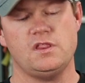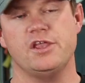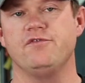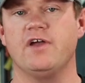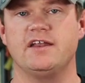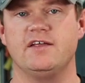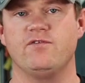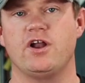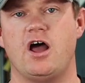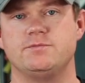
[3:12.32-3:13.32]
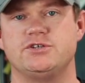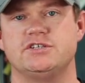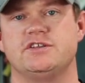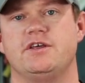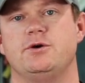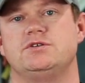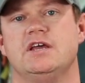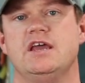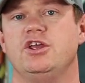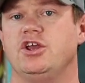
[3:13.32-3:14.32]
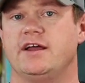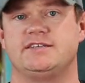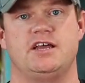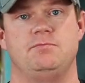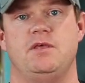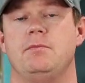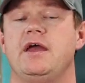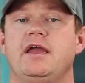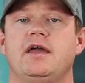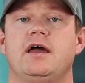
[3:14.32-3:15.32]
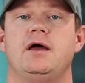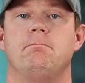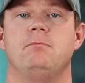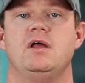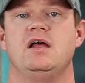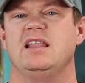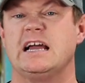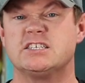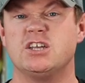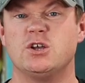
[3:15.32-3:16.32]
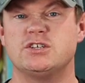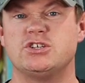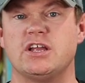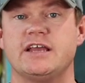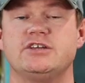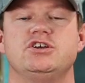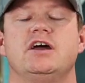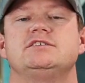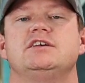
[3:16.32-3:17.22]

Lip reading: you've got different options of those. You got some that make like sausage links. You got